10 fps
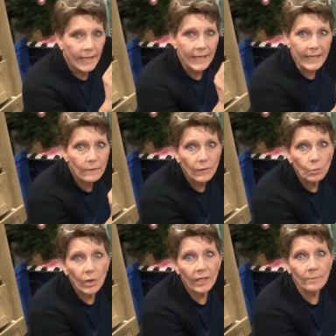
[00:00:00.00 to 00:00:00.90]
even
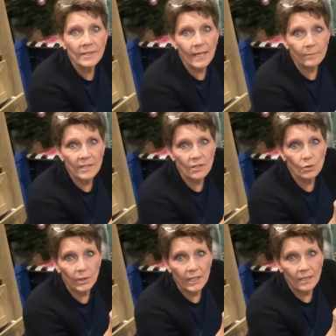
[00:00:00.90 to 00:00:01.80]
when I'm
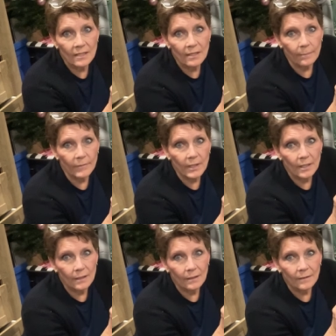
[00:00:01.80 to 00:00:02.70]
demonstrating
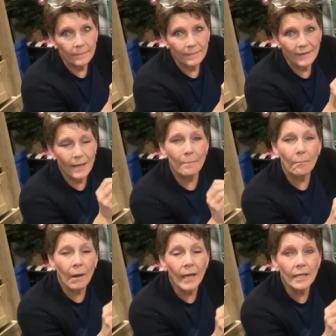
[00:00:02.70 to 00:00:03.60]
something that
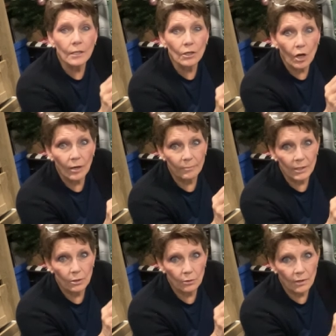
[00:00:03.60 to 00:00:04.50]
might not be
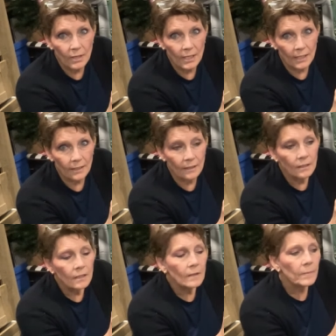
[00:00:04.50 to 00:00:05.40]
your thing,
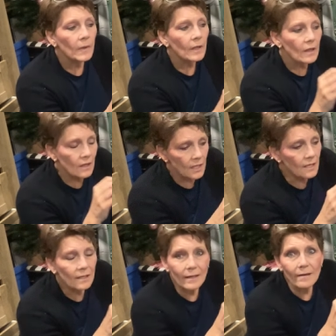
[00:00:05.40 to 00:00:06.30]

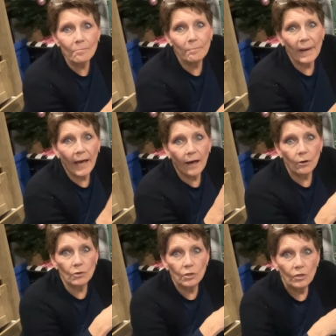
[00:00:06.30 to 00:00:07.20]
think
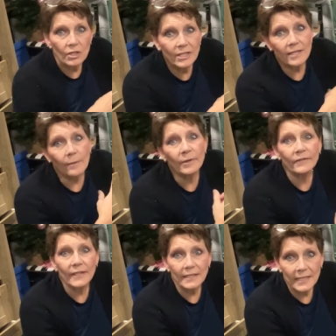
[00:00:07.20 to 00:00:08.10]
about some
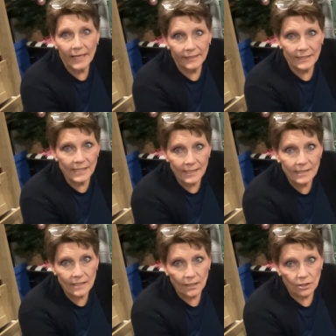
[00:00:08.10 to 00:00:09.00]
of the
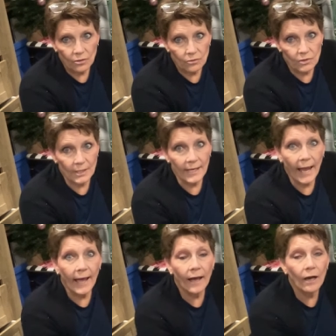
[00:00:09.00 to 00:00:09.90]
techniques I used and
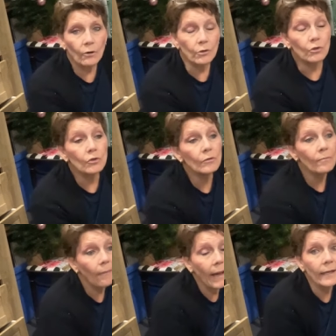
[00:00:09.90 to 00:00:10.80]
how you
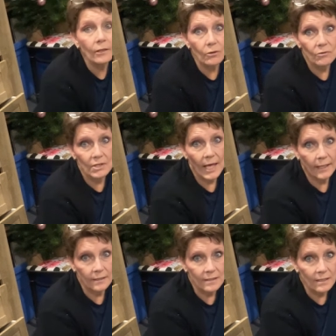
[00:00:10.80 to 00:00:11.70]
might use
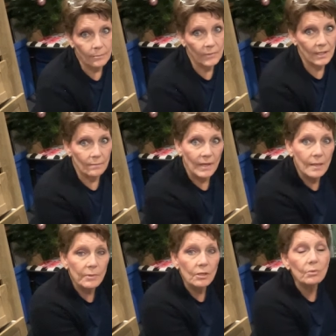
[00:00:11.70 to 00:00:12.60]
that in something.
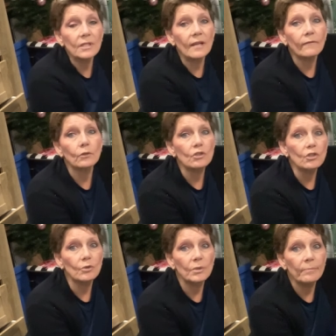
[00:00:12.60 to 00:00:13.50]
Maybe you would never
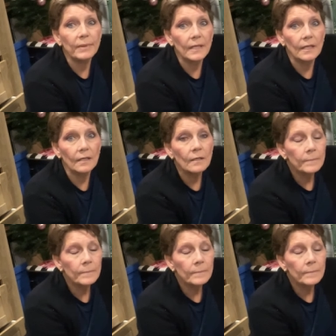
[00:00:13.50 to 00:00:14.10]
do a big